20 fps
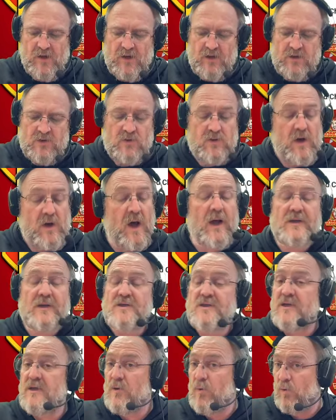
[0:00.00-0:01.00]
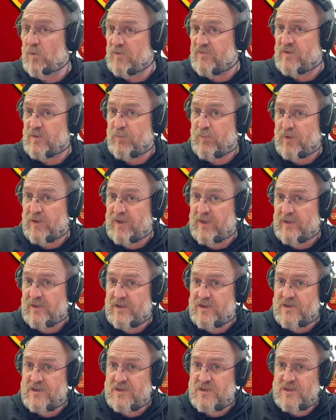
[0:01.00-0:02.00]
You can't see all of the
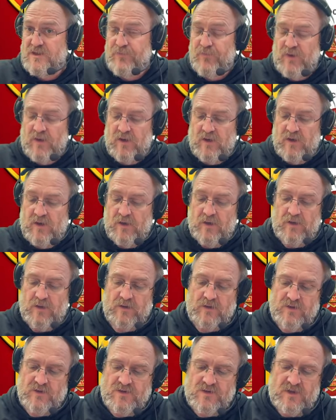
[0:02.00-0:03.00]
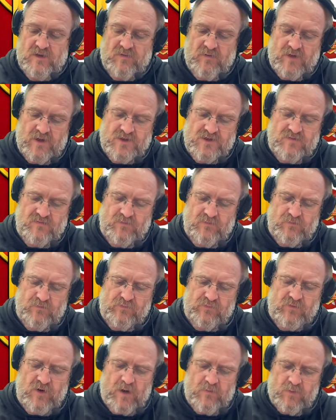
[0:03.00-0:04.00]
playlists because there are some
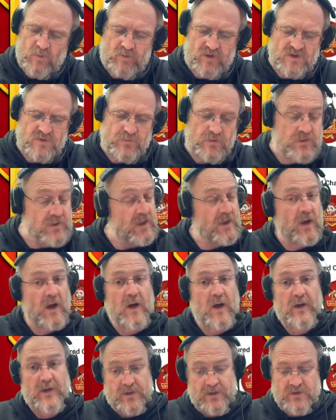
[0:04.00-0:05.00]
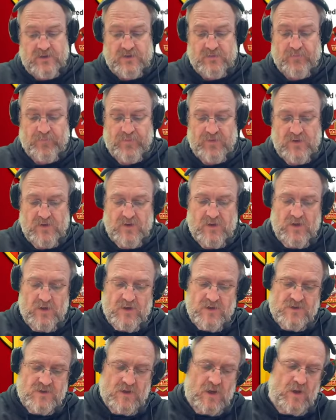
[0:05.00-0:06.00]
private ones, but they are hidden.
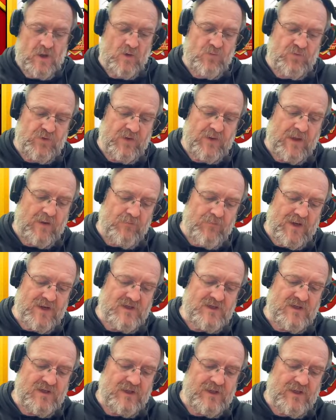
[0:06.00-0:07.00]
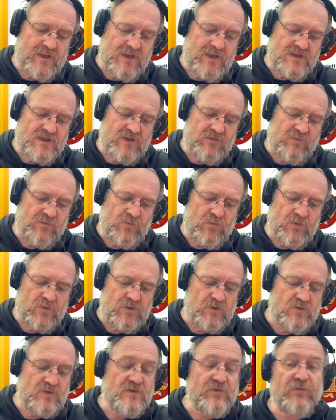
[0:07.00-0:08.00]
So hopefully that makes it easy for
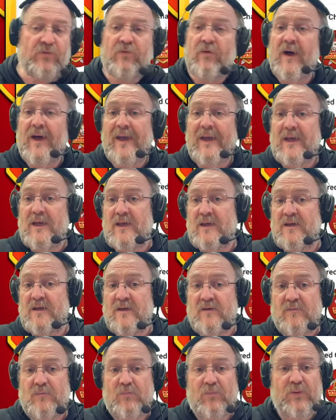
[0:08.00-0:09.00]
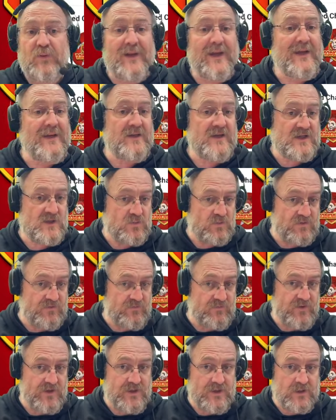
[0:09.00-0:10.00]
you to find playlists with
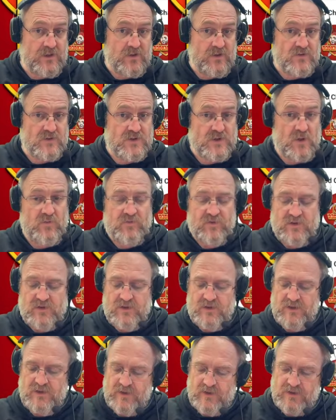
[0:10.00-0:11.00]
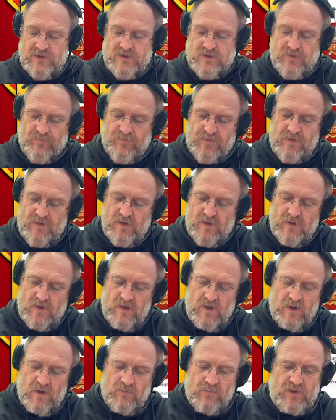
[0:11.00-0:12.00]
videos over the years.
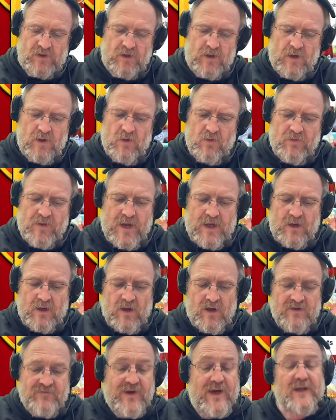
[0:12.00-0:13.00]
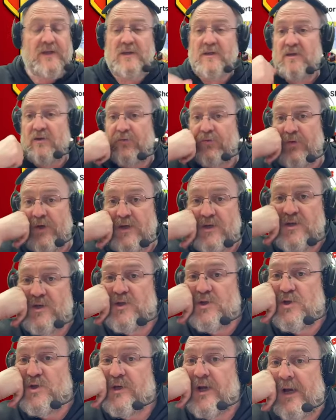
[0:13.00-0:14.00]
Below that, I've added the features
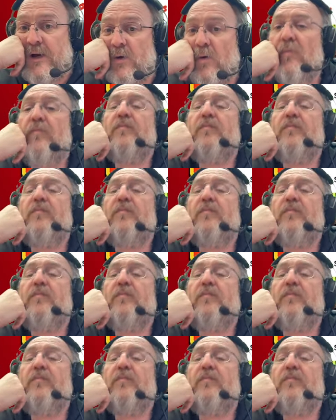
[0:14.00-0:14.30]
channel.